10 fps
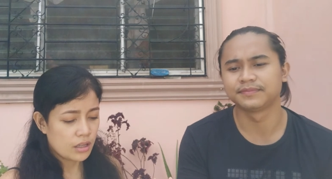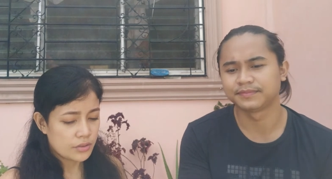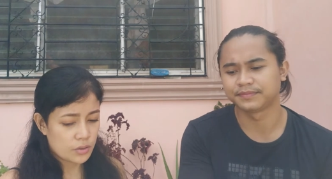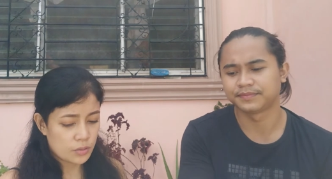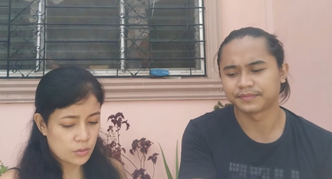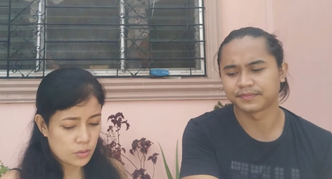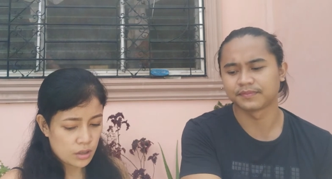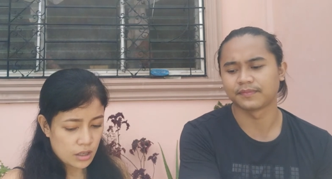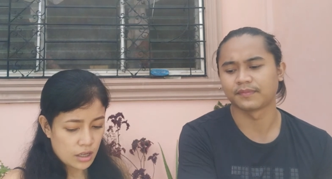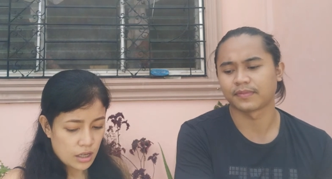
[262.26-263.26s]
Speaker 1: so
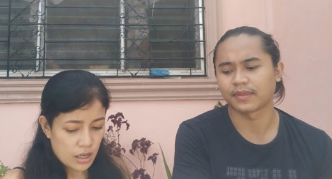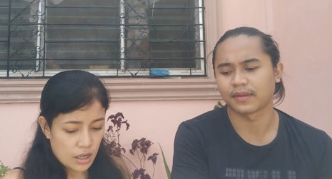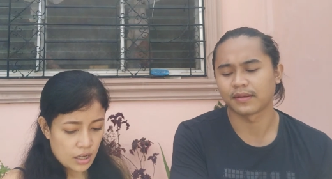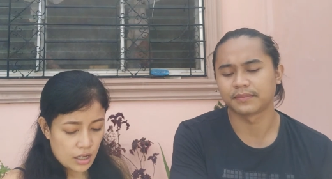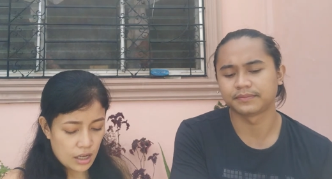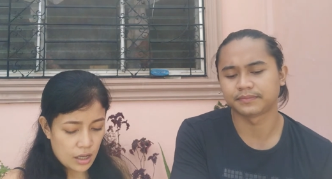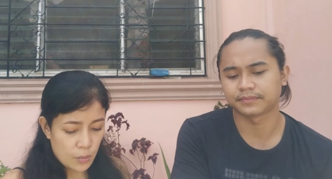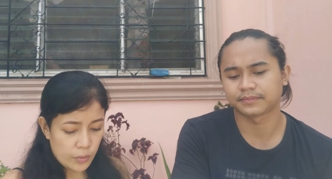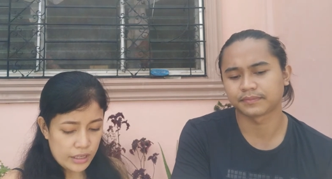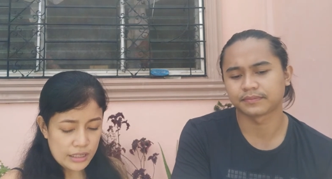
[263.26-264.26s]

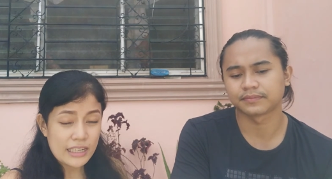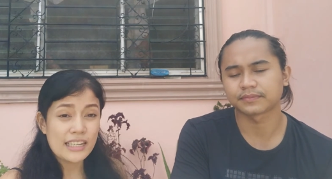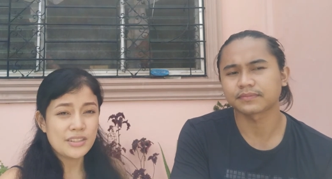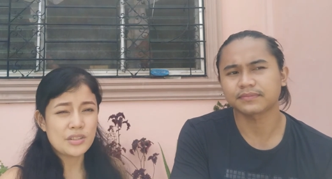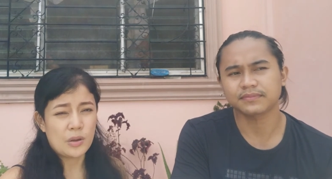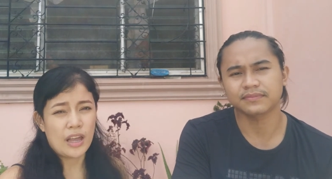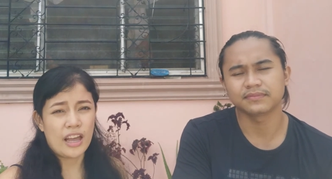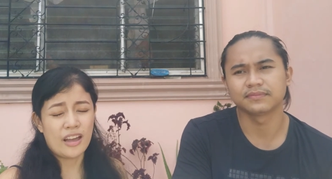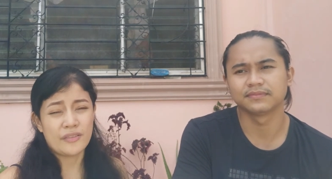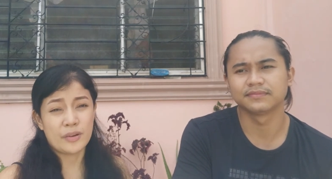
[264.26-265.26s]
we need to
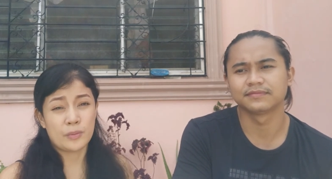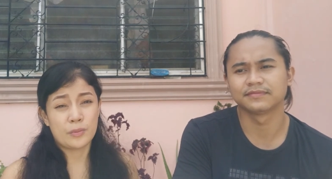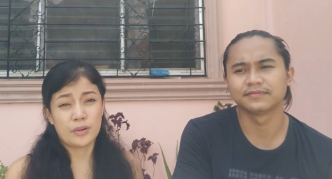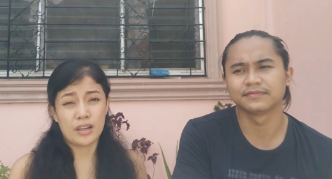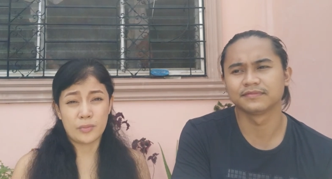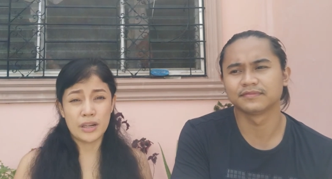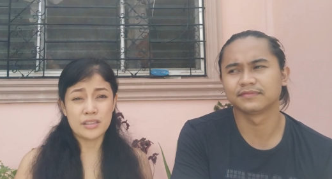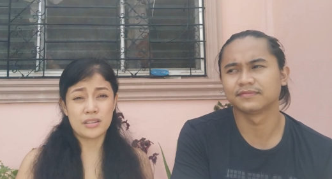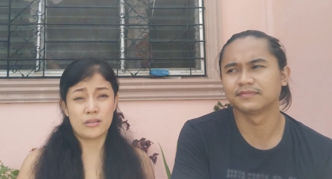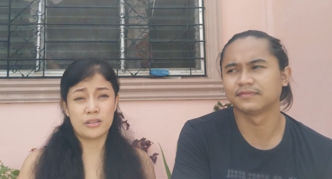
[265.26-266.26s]
have a
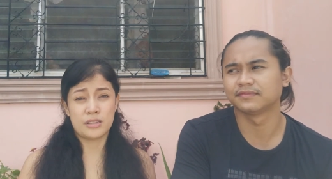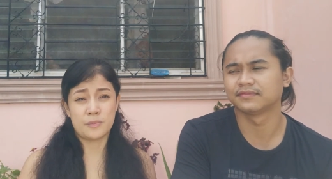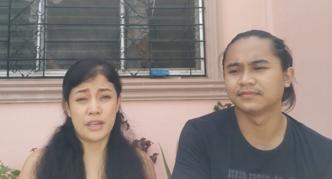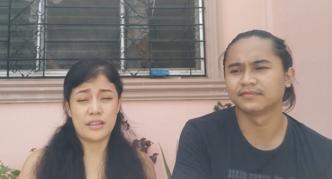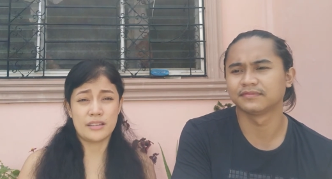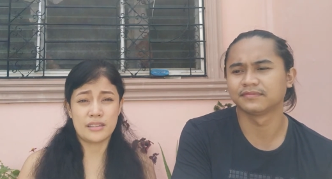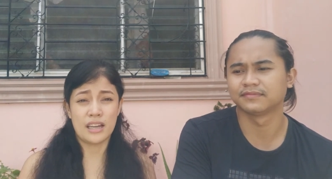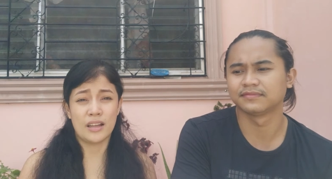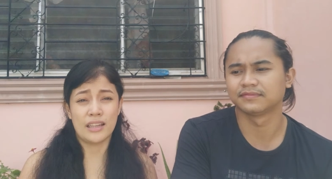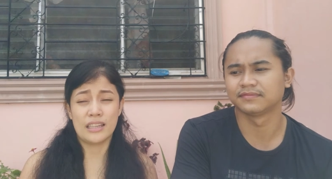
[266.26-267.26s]
rental space
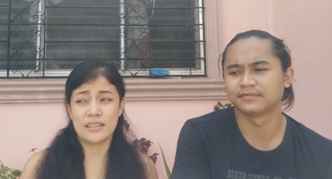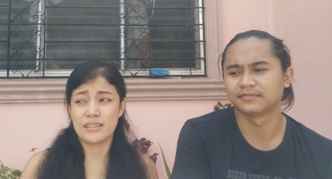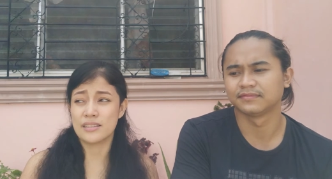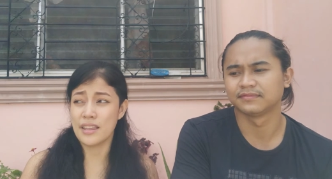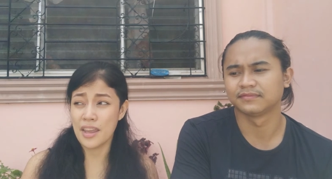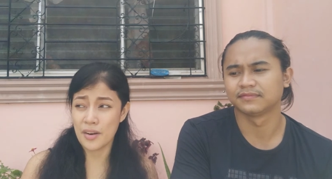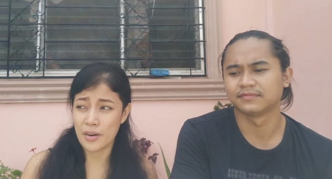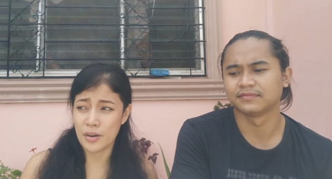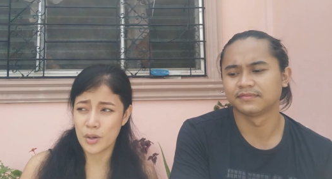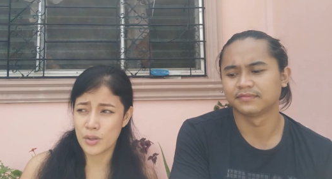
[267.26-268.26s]
that is
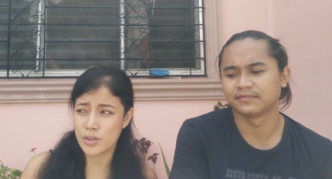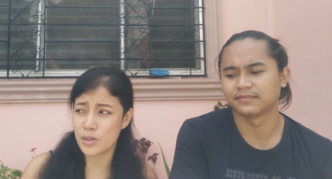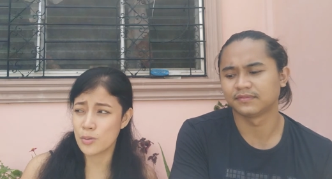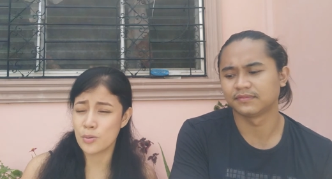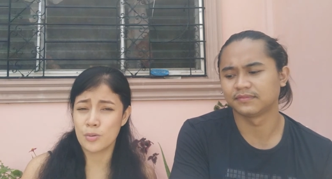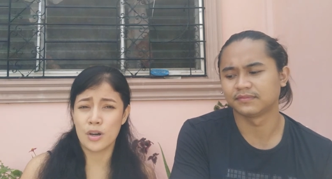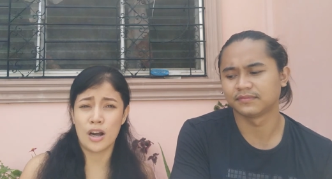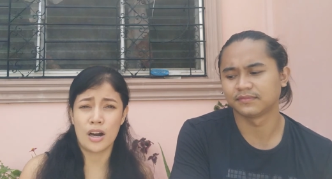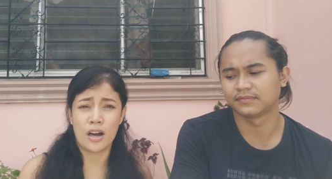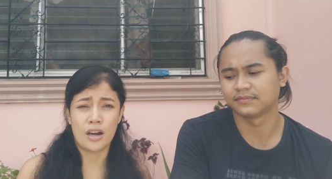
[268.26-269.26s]
near to
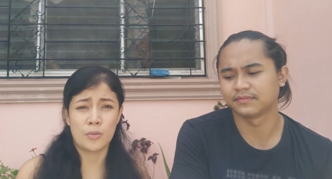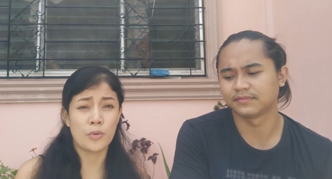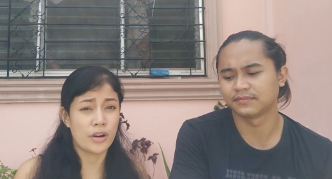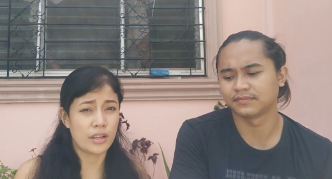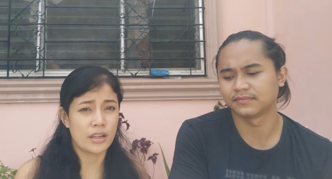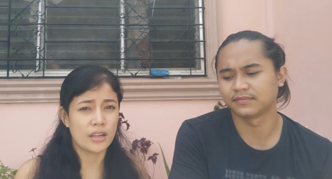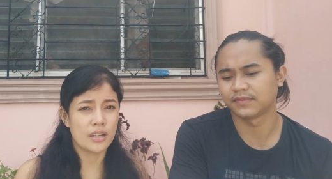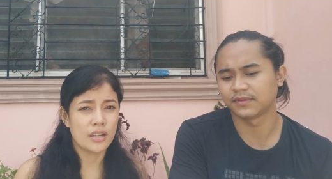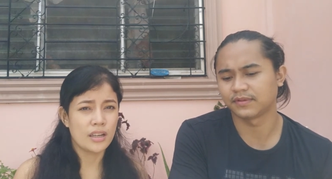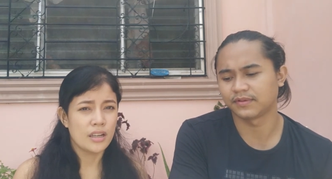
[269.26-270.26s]
our work,
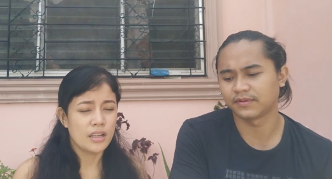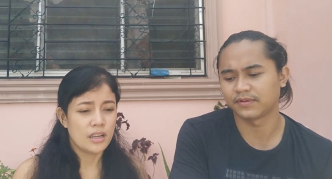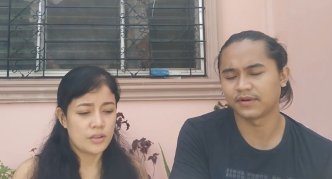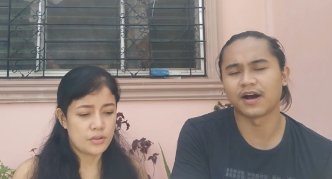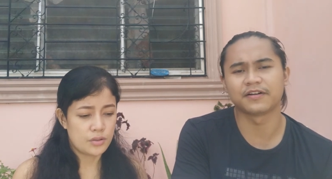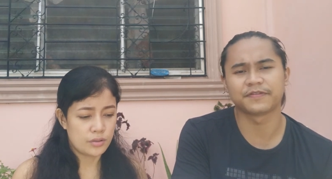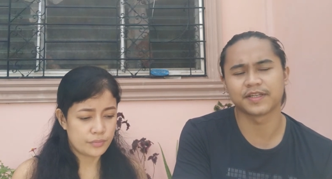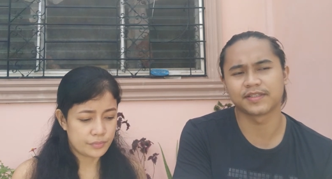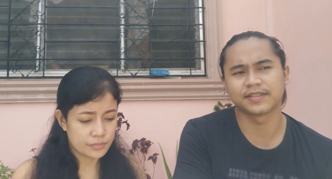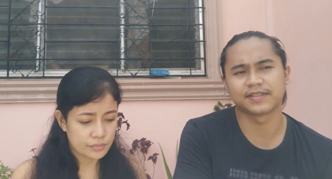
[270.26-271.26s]
our
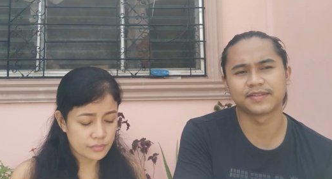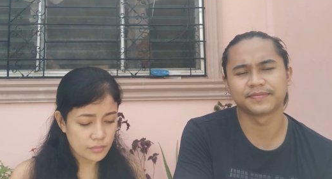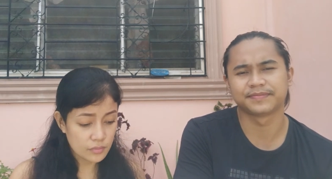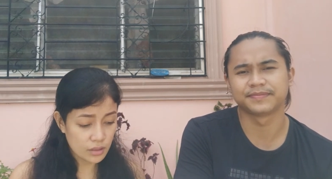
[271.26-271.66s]
office,